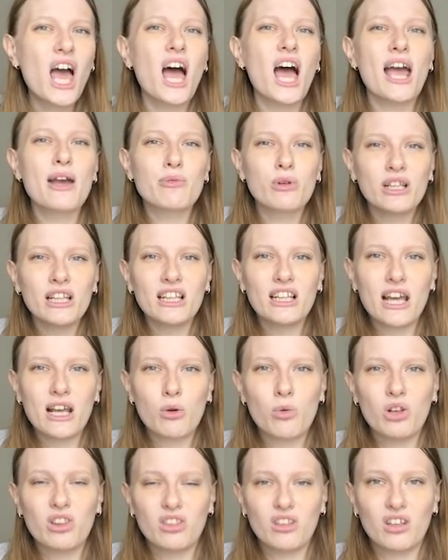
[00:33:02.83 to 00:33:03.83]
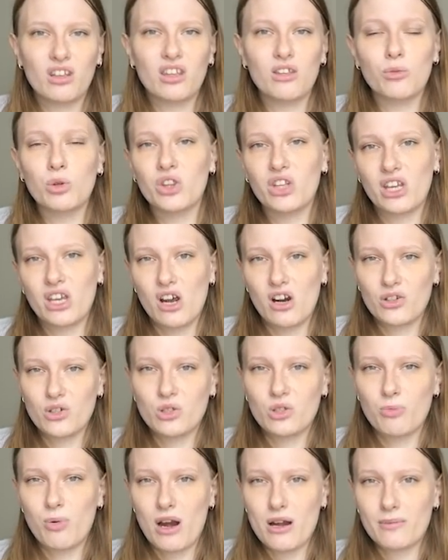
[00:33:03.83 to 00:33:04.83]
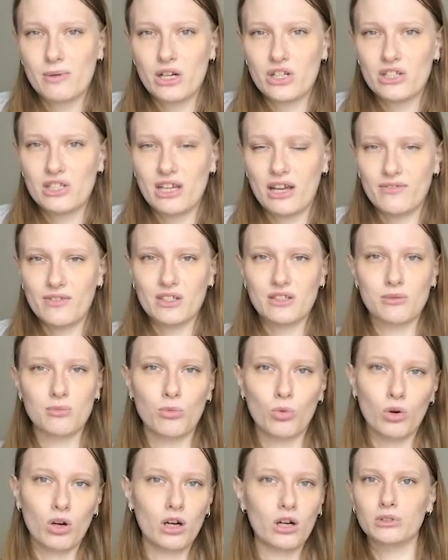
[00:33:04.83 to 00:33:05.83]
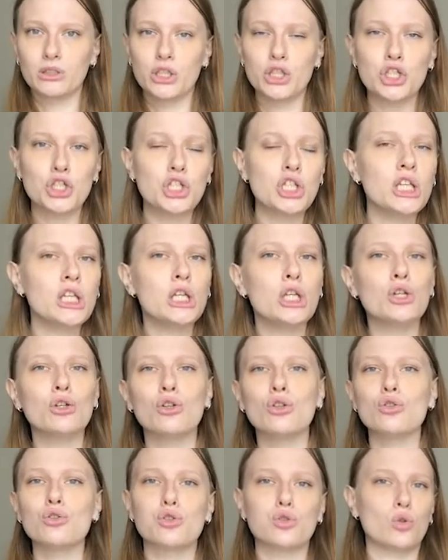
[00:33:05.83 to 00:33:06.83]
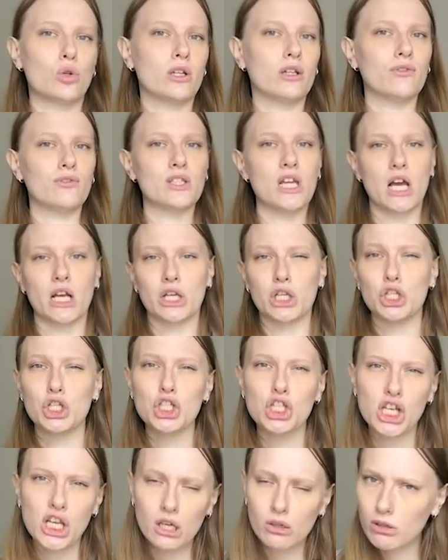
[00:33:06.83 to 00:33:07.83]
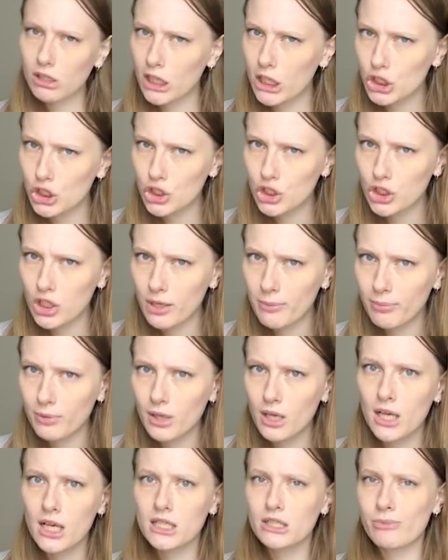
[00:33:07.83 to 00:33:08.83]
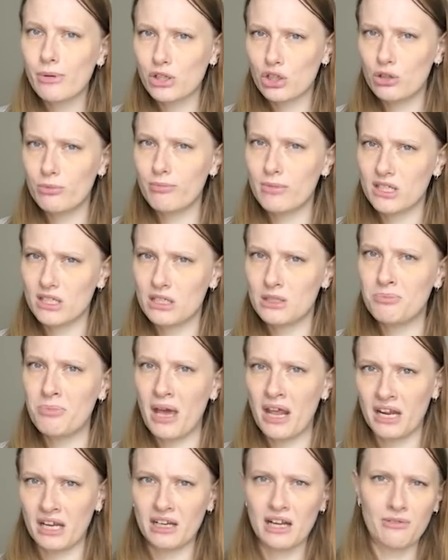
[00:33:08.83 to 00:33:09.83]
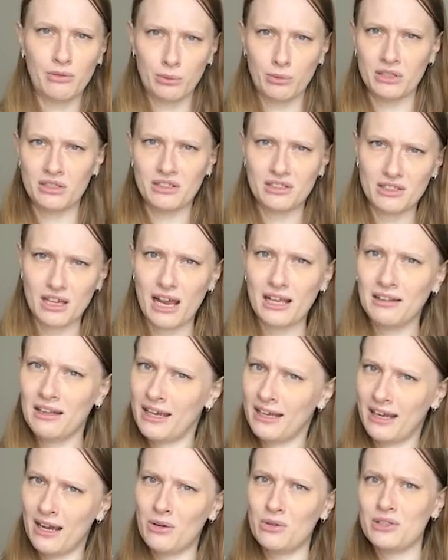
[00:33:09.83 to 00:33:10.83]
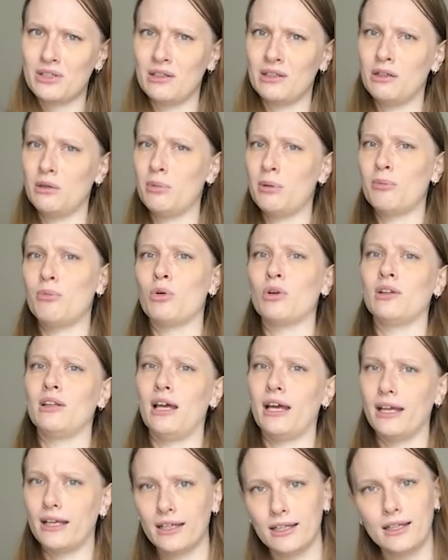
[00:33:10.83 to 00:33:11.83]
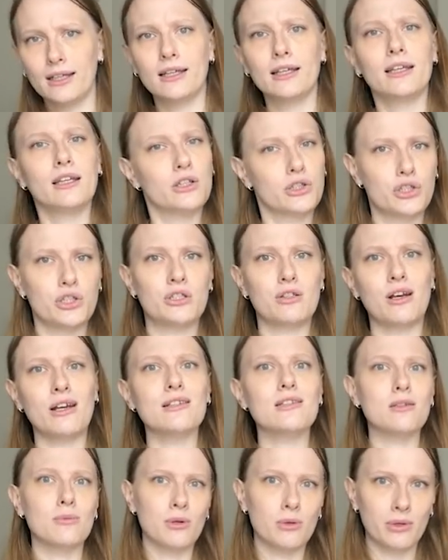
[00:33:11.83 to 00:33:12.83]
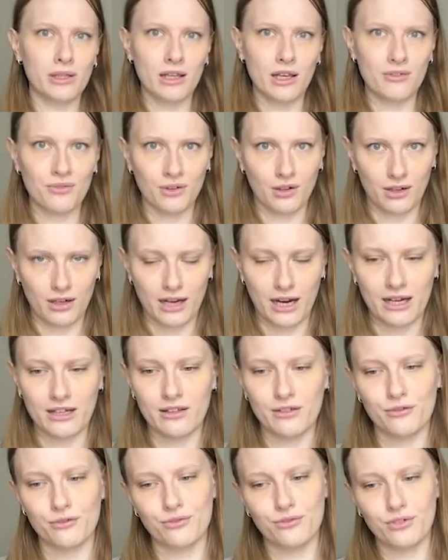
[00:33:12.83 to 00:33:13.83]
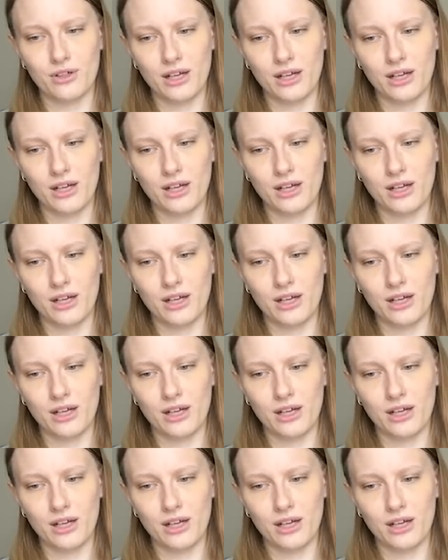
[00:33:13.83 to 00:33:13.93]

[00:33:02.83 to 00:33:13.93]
I really like when the characters of Pride and Prejudice have this more congenial, sort of tongue-in-cheek relationship, especially Mrs. Bennet. I like how it's a little bit more like, she's crazy, but we love her kind of